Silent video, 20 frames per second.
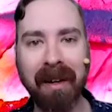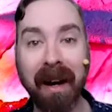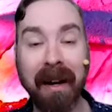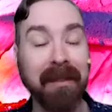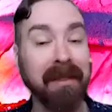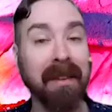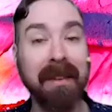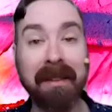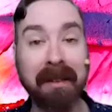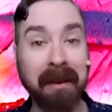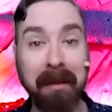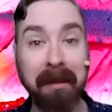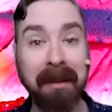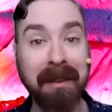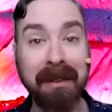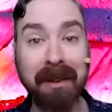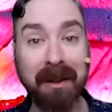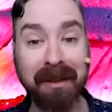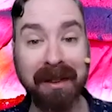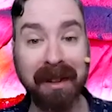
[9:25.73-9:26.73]
I learned something
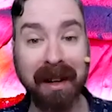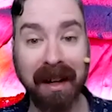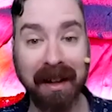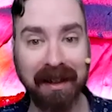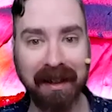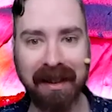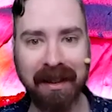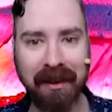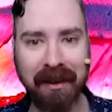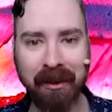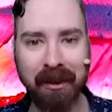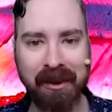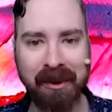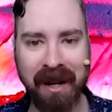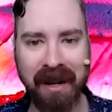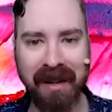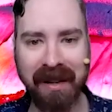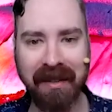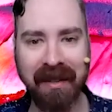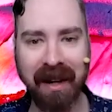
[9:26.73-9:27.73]
new today. Thank you for
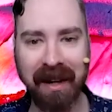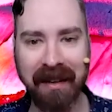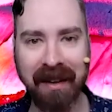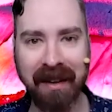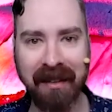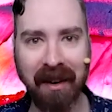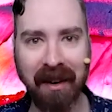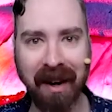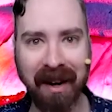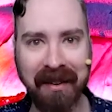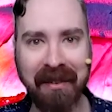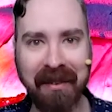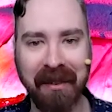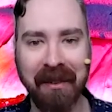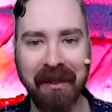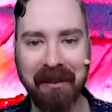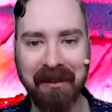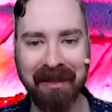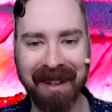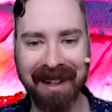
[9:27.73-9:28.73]
sharing that. That's
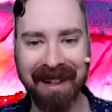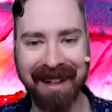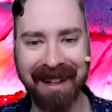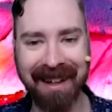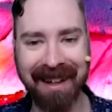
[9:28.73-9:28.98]
awesome.